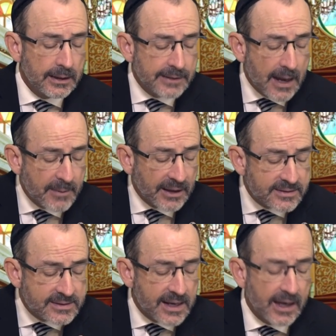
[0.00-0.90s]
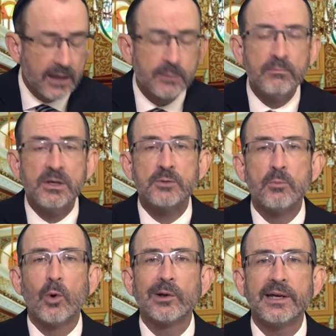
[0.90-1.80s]
Lamnatsech
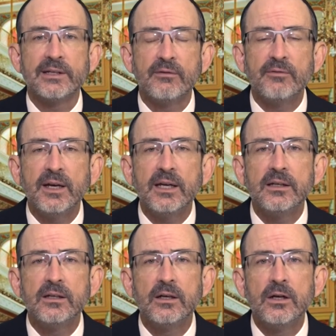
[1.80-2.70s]
Mizmor Le David,